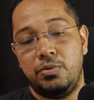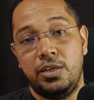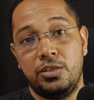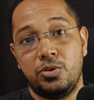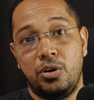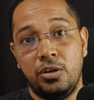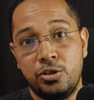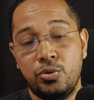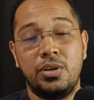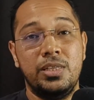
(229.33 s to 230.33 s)
is
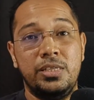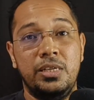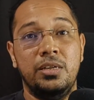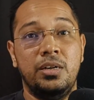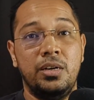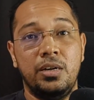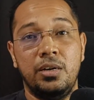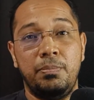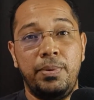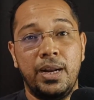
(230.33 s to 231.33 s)
also considered
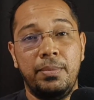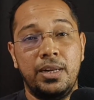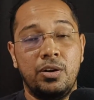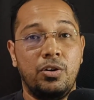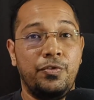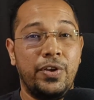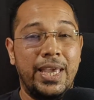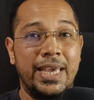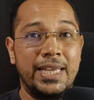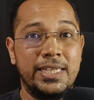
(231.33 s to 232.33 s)
a parameter of
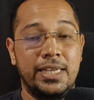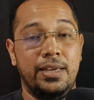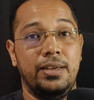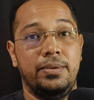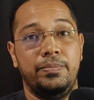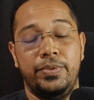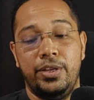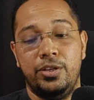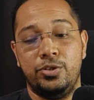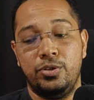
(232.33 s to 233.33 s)
aging.
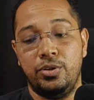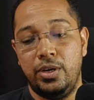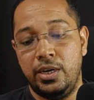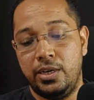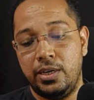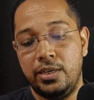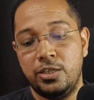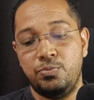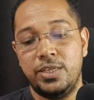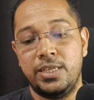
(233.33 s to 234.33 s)
So it
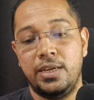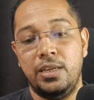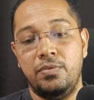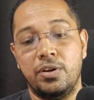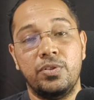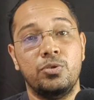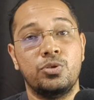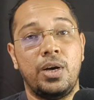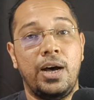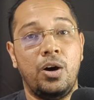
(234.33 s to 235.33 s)
is basically one of
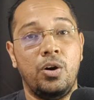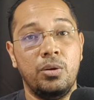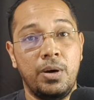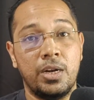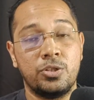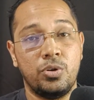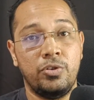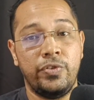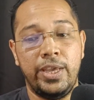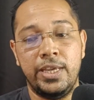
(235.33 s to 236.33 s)
those hallmarks
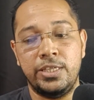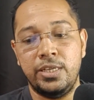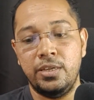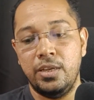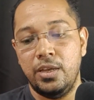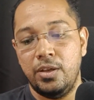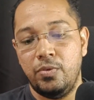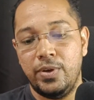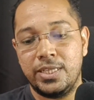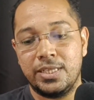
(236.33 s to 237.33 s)
of aging,
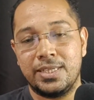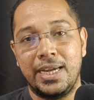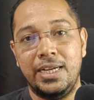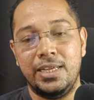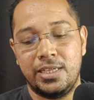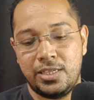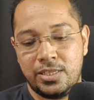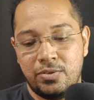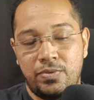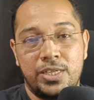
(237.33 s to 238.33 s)
which
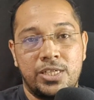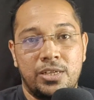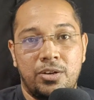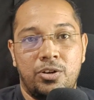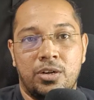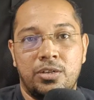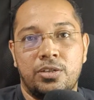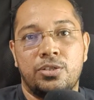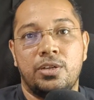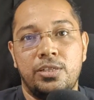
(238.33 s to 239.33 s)
scientists, which
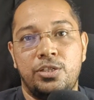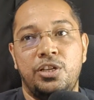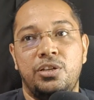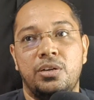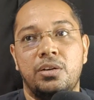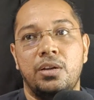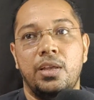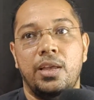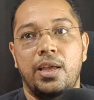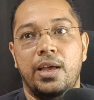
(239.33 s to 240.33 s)
doctors consider
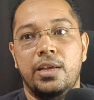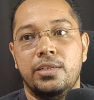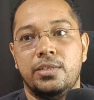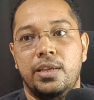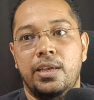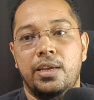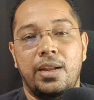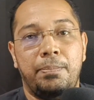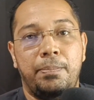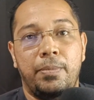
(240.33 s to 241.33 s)
as a
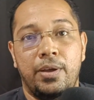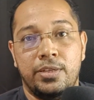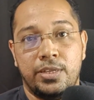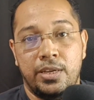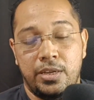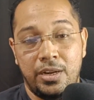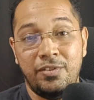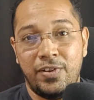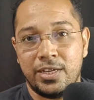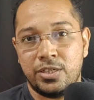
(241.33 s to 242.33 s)

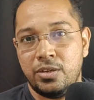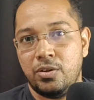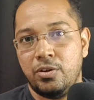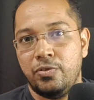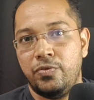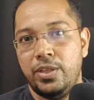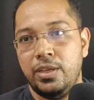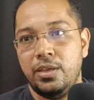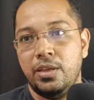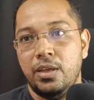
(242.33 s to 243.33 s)
reflection of
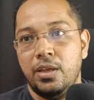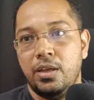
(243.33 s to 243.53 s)
the